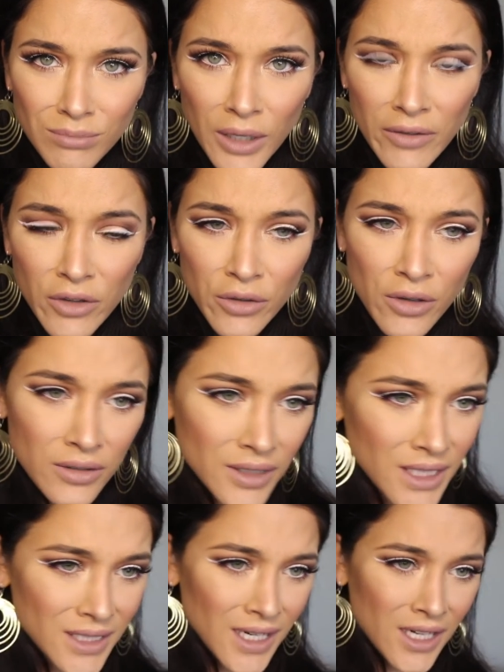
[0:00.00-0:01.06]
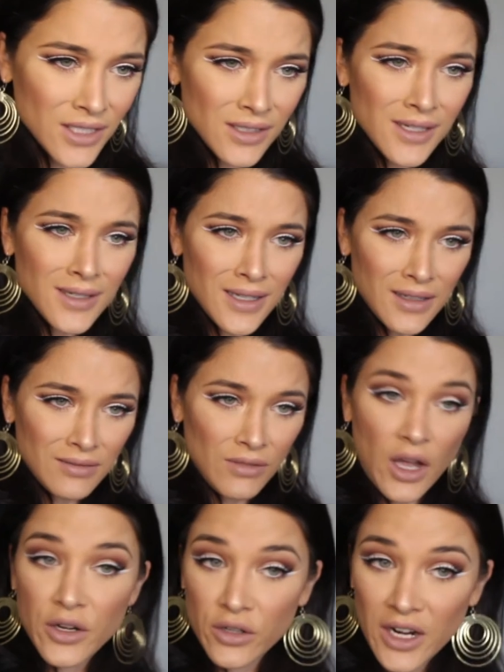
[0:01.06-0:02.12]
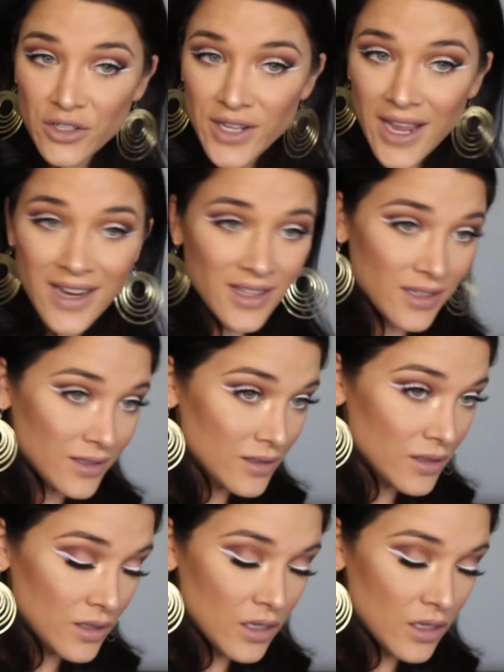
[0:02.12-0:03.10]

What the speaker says: believe it or not, this actually, I don't actually hate this.